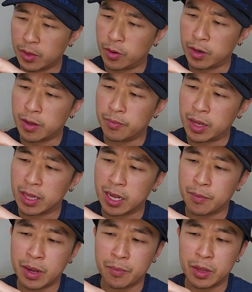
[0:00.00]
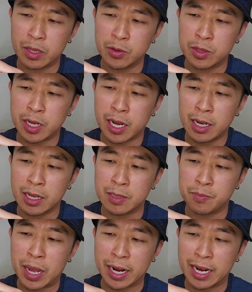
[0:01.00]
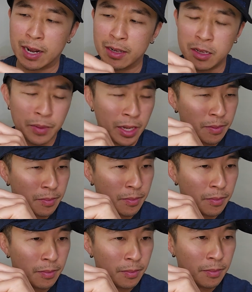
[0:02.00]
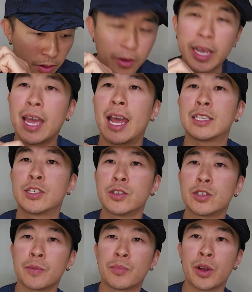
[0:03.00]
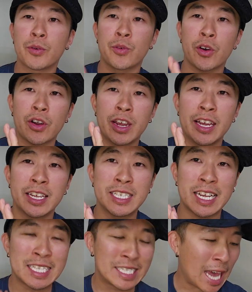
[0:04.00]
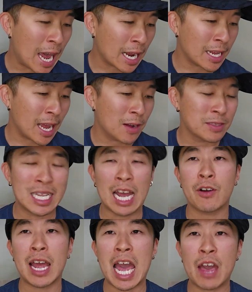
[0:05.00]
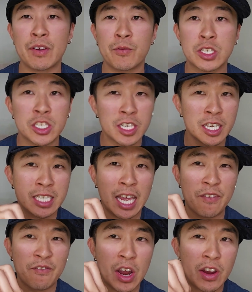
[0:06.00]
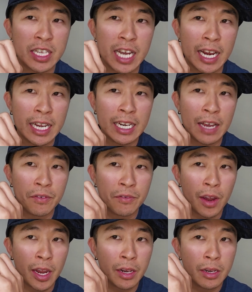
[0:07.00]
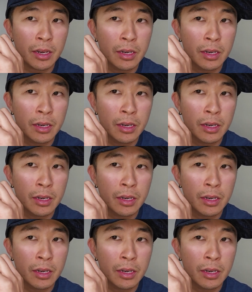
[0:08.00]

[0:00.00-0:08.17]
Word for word: Hold up, I think I might be too tight. Let's back it out a little bit. Okay, I tuned to a point where it is exactly how Daiwa have it, which is a very tiny left and right.